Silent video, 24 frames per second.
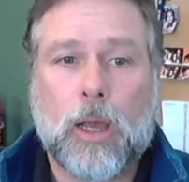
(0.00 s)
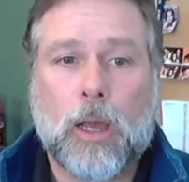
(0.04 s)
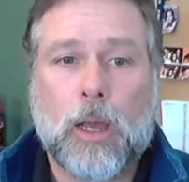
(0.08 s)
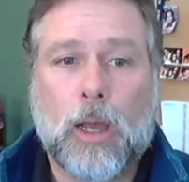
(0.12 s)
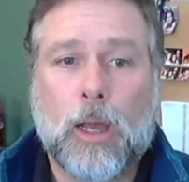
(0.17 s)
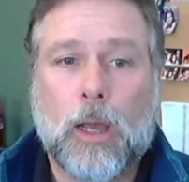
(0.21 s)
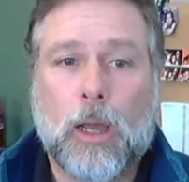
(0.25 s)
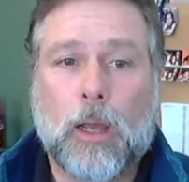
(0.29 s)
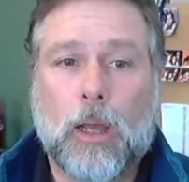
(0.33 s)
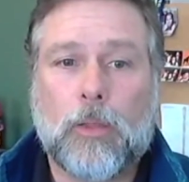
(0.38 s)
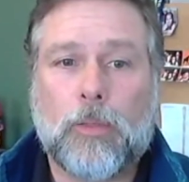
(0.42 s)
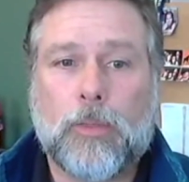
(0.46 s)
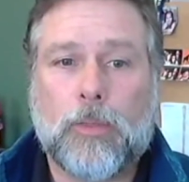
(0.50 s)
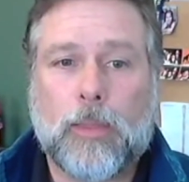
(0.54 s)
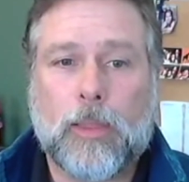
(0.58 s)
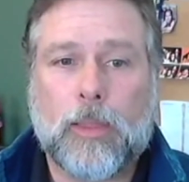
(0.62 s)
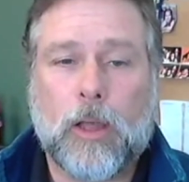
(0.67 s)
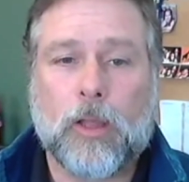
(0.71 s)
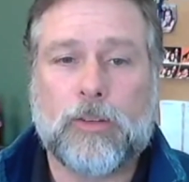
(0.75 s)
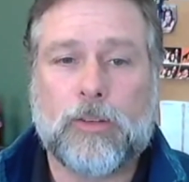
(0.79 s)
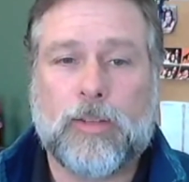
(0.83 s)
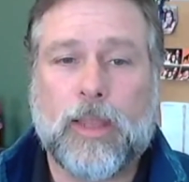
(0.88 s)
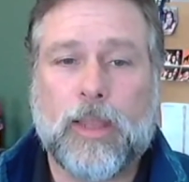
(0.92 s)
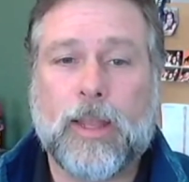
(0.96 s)
on
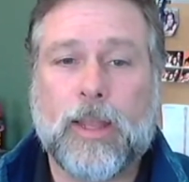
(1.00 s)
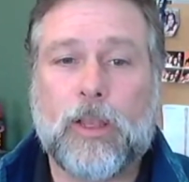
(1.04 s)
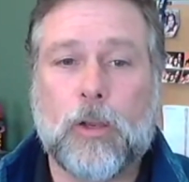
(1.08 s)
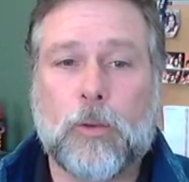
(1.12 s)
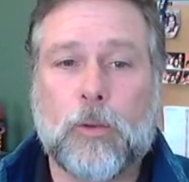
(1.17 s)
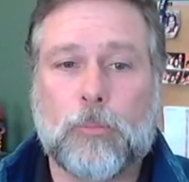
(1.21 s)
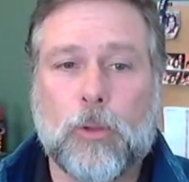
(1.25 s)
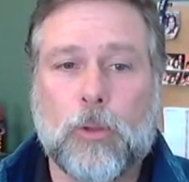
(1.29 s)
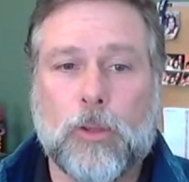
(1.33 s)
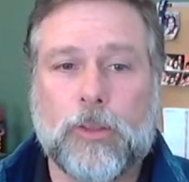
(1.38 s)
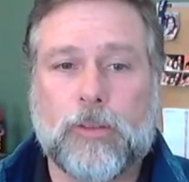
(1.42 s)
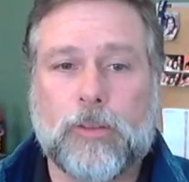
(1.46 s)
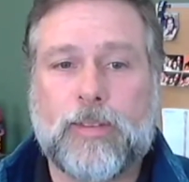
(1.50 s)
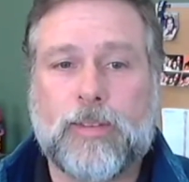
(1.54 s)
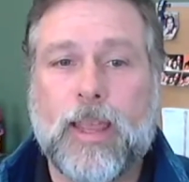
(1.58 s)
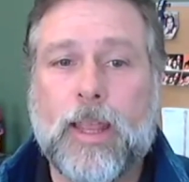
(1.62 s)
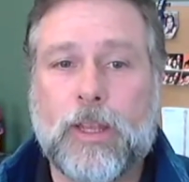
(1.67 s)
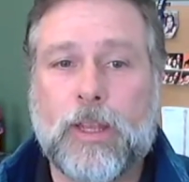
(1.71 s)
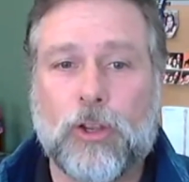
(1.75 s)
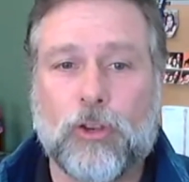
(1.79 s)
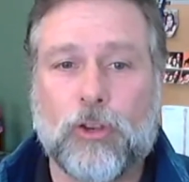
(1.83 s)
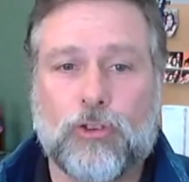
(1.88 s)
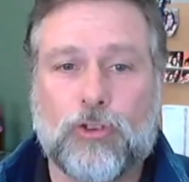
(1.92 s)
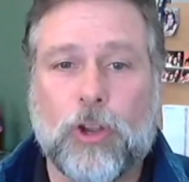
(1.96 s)
the
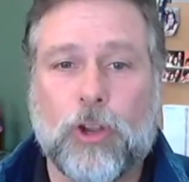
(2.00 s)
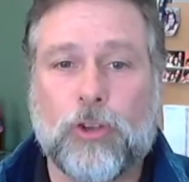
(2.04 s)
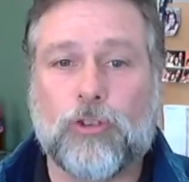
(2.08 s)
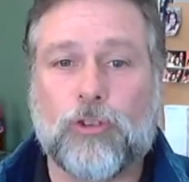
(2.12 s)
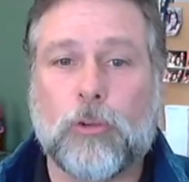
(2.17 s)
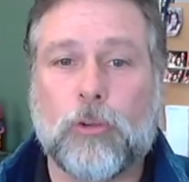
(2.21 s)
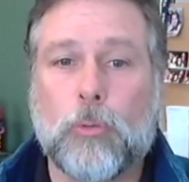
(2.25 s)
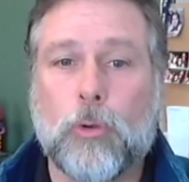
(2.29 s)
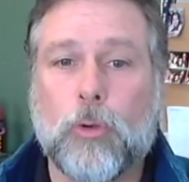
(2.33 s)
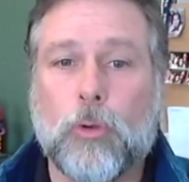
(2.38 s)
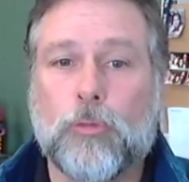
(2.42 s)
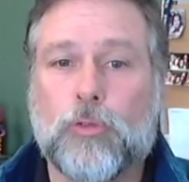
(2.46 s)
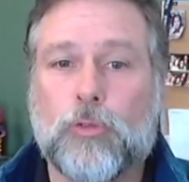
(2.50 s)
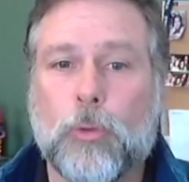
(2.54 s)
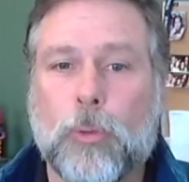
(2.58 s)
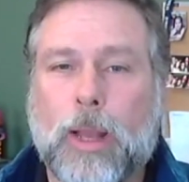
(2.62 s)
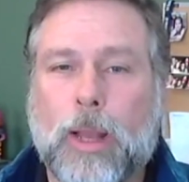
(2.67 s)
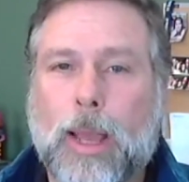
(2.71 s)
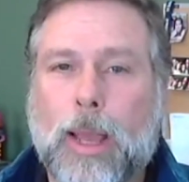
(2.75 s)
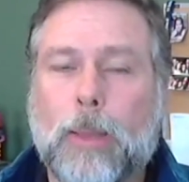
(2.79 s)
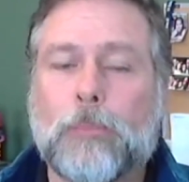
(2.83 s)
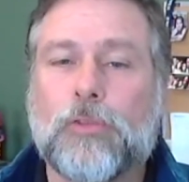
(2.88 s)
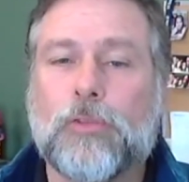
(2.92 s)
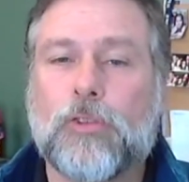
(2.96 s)
10-year Treasury moved to
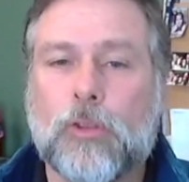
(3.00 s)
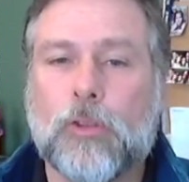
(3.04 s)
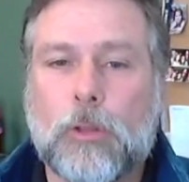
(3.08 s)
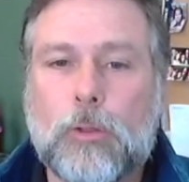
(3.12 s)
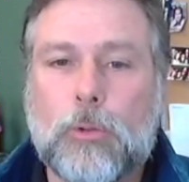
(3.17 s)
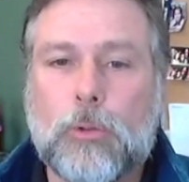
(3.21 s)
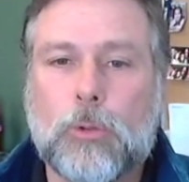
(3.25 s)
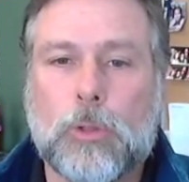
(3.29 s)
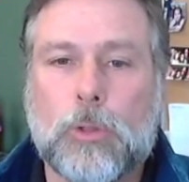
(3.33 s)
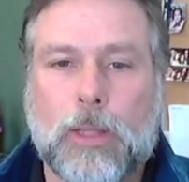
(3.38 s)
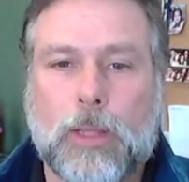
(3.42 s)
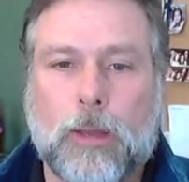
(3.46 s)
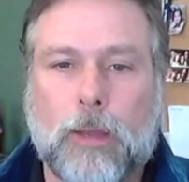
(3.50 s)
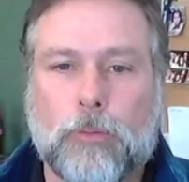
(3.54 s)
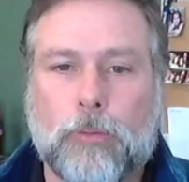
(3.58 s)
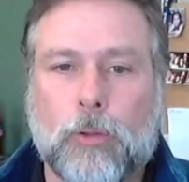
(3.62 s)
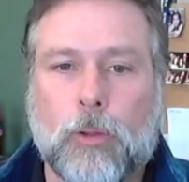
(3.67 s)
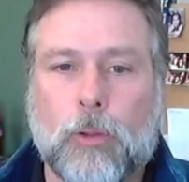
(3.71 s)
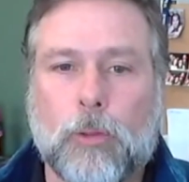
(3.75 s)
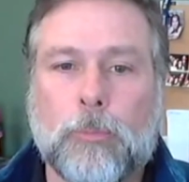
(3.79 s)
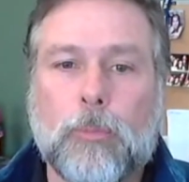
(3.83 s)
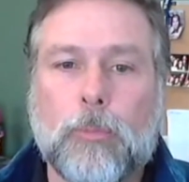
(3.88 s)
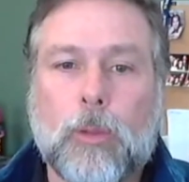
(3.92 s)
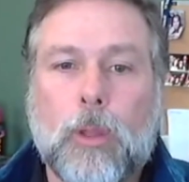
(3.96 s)
an absolute
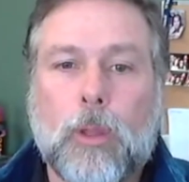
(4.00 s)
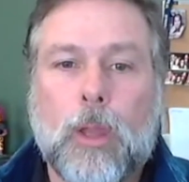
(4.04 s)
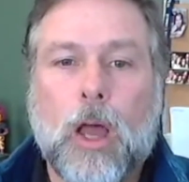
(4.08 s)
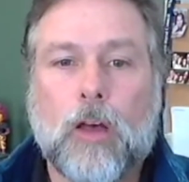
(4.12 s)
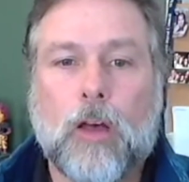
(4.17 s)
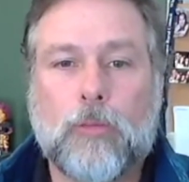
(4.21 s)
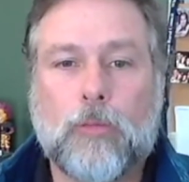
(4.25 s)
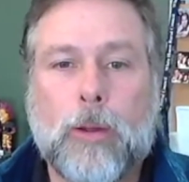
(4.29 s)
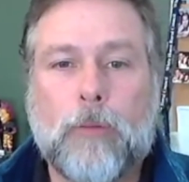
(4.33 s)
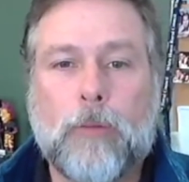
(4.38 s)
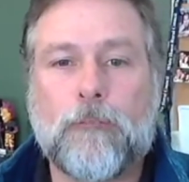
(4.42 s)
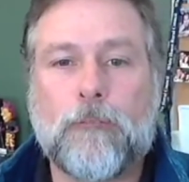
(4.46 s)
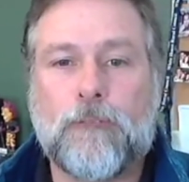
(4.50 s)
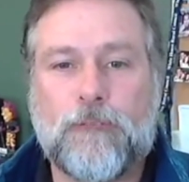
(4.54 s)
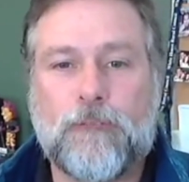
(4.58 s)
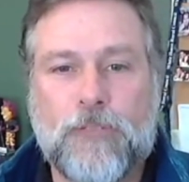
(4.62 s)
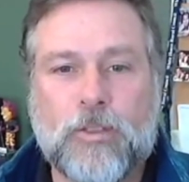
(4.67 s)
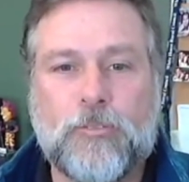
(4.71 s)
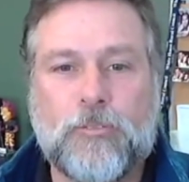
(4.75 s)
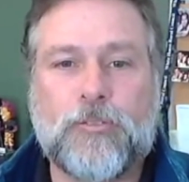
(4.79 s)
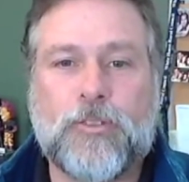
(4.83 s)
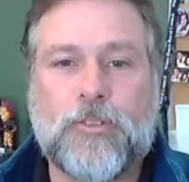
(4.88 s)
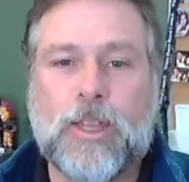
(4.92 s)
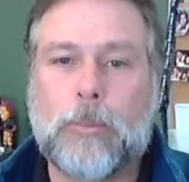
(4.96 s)
level of about
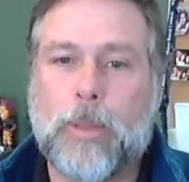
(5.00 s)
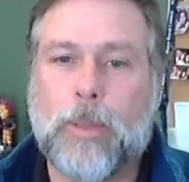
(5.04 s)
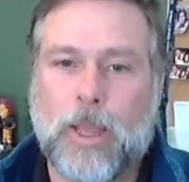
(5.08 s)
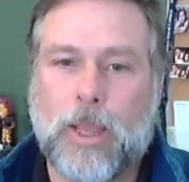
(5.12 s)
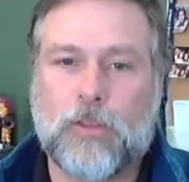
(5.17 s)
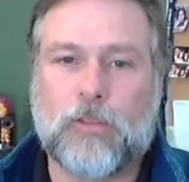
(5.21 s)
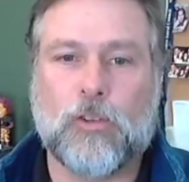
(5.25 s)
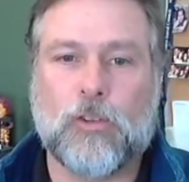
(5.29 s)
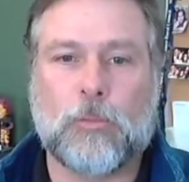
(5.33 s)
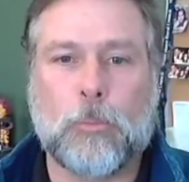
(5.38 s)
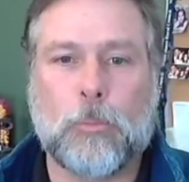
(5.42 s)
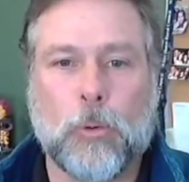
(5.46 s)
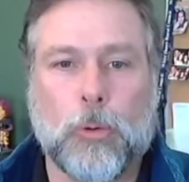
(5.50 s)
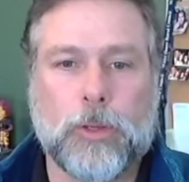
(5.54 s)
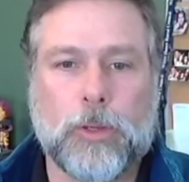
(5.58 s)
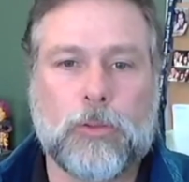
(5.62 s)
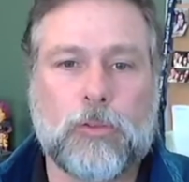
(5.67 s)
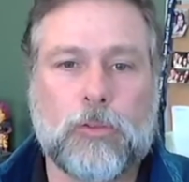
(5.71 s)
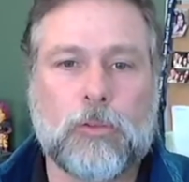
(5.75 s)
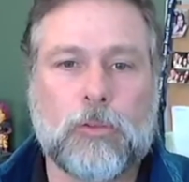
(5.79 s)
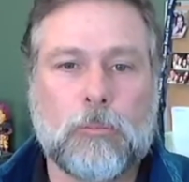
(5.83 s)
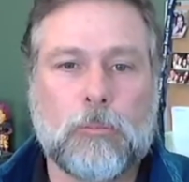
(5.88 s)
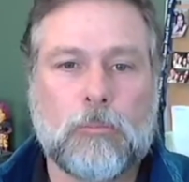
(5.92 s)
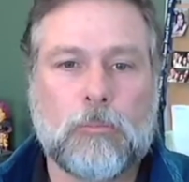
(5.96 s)
50 basis
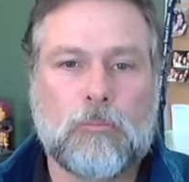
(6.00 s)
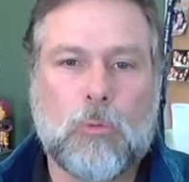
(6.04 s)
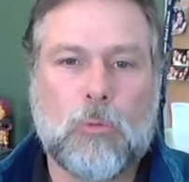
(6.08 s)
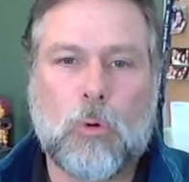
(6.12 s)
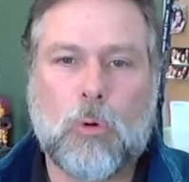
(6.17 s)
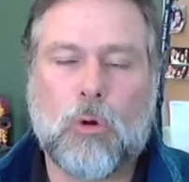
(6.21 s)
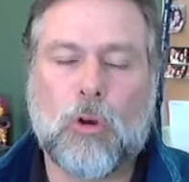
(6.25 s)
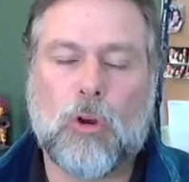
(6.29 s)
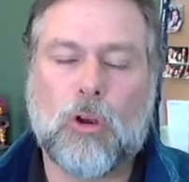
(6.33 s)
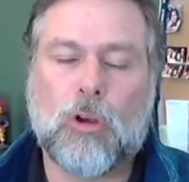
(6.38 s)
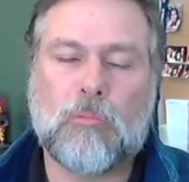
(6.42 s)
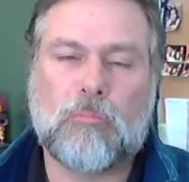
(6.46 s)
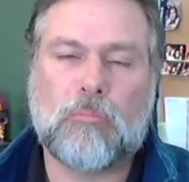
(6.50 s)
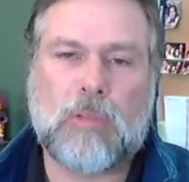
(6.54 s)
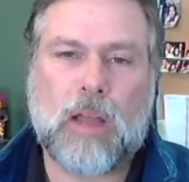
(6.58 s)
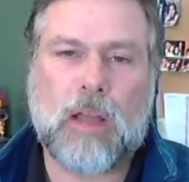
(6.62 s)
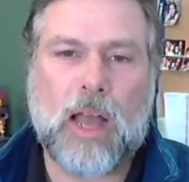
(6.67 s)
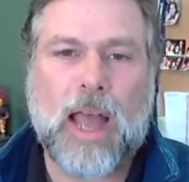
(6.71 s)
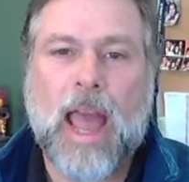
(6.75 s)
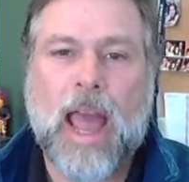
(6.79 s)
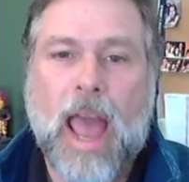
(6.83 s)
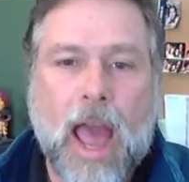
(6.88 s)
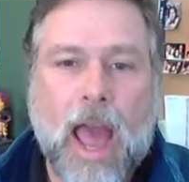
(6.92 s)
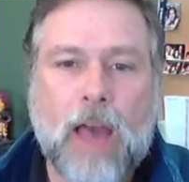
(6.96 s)
points, or
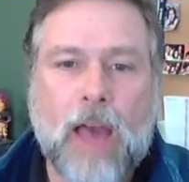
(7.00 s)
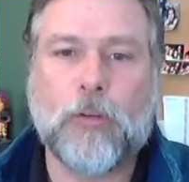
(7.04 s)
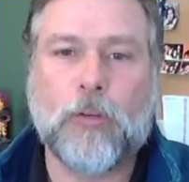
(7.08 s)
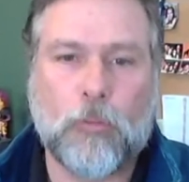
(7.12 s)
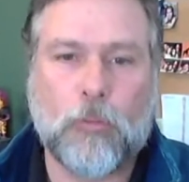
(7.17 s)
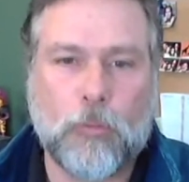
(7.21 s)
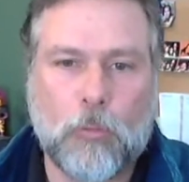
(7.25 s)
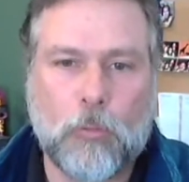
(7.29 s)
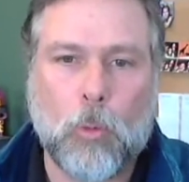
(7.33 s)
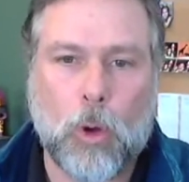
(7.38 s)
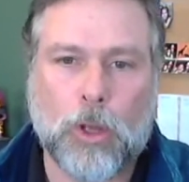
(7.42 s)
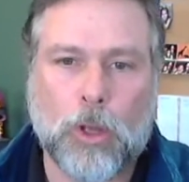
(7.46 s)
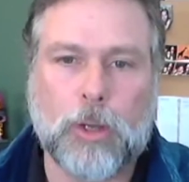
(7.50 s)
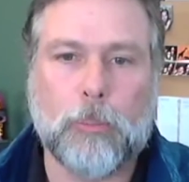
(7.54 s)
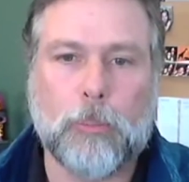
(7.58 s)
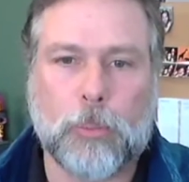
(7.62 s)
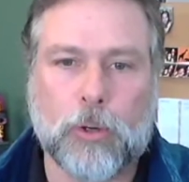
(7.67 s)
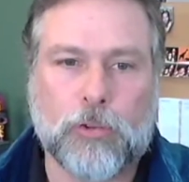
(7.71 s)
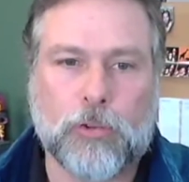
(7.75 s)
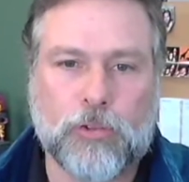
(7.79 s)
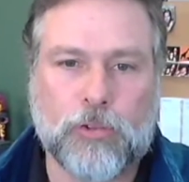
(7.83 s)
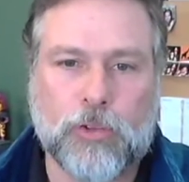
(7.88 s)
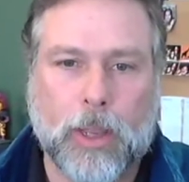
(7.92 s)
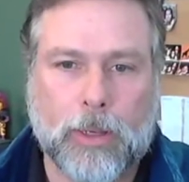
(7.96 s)
a half of
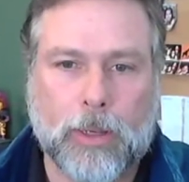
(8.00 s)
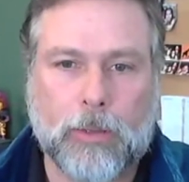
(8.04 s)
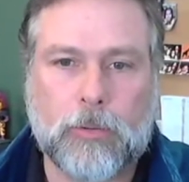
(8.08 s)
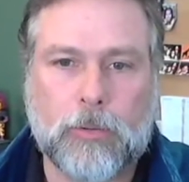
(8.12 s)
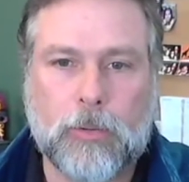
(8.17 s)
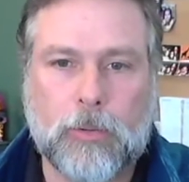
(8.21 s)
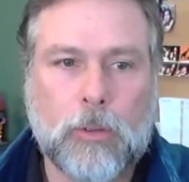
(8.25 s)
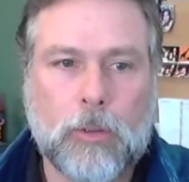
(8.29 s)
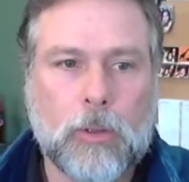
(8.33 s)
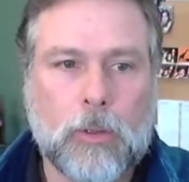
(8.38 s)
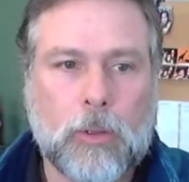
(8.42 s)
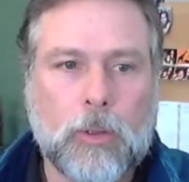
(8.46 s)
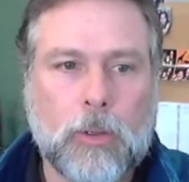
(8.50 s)
1%.